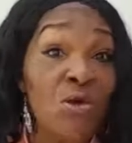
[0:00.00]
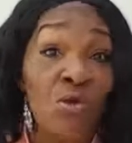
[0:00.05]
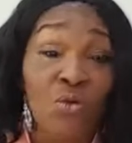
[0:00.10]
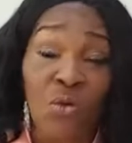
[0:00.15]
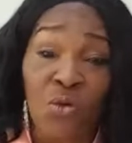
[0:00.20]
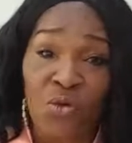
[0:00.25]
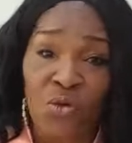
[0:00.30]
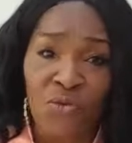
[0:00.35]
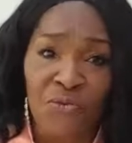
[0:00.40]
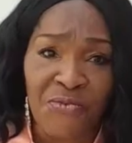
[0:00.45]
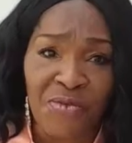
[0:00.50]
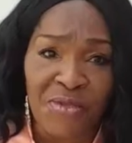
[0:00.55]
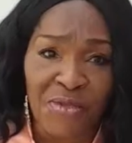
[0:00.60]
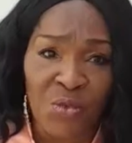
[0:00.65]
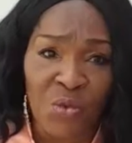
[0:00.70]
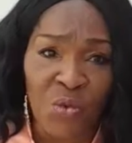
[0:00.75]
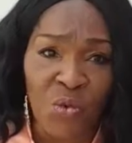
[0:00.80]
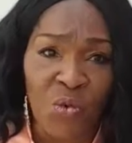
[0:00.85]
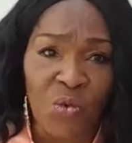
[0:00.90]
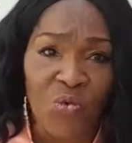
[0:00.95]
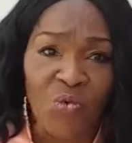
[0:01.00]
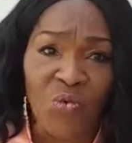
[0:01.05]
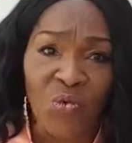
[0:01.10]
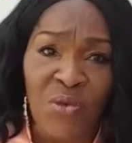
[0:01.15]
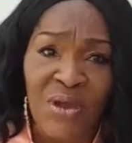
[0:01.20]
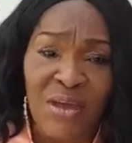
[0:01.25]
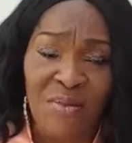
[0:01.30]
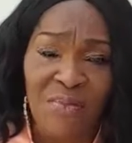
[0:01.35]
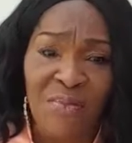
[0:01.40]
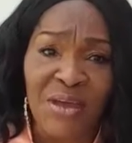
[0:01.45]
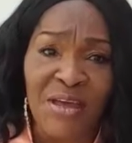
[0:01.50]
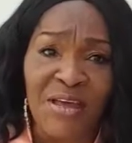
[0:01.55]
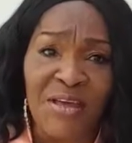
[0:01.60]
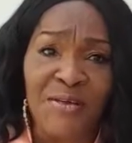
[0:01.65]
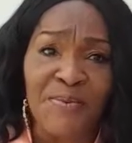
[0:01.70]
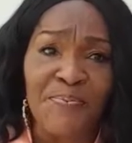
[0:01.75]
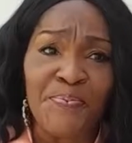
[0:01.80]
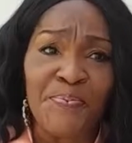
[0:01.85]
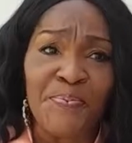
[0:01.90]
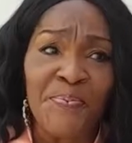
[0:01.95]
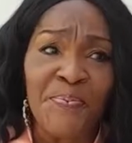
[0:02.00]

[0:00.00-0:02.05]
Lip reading: all over the world, whereby